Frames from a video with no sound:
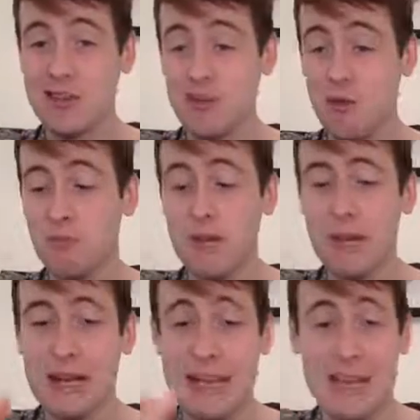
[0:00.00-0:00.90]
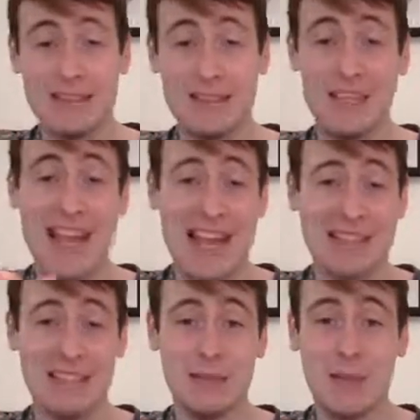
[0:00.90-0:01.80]
number and the
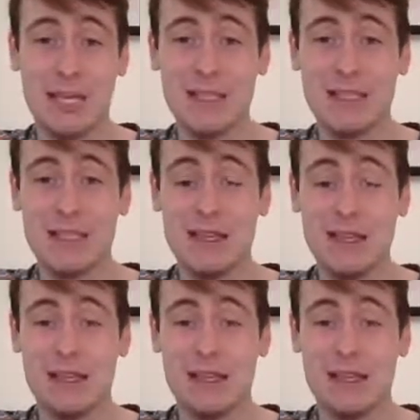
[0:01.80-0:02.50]
and beats.